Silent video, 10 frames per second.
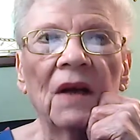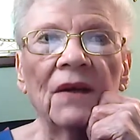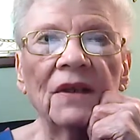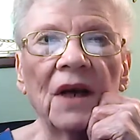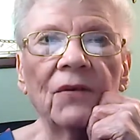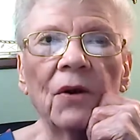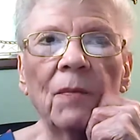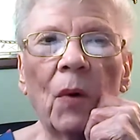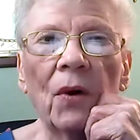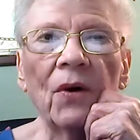The
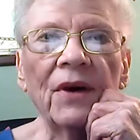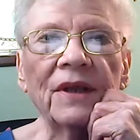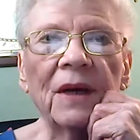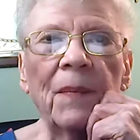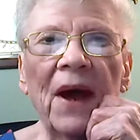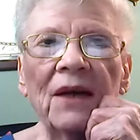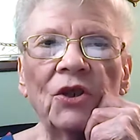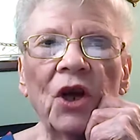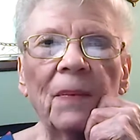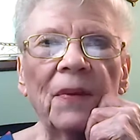southern border is in bad
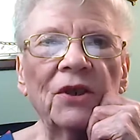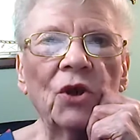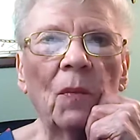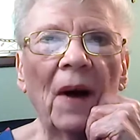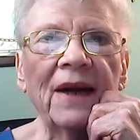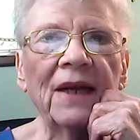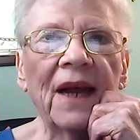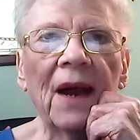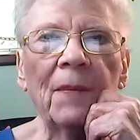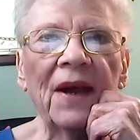shape, and Joe Biden
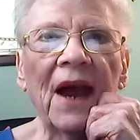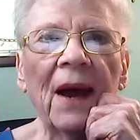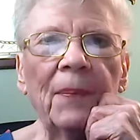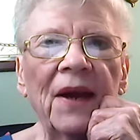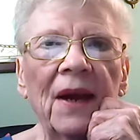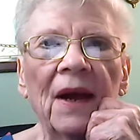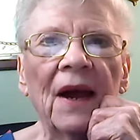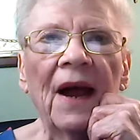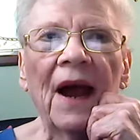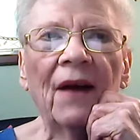can't be happy
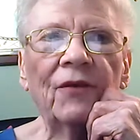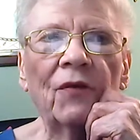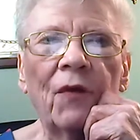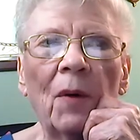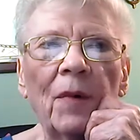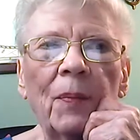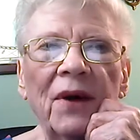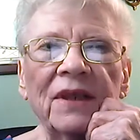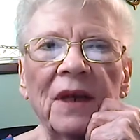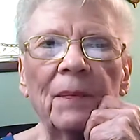after former
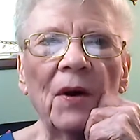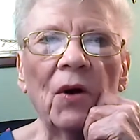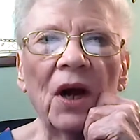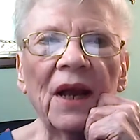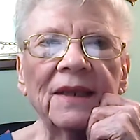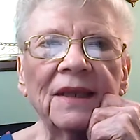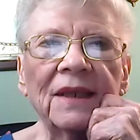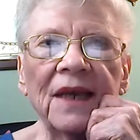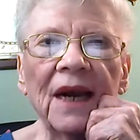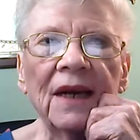President Bill Clinton
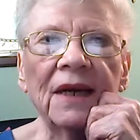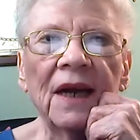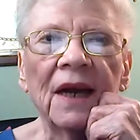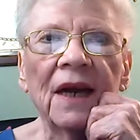stated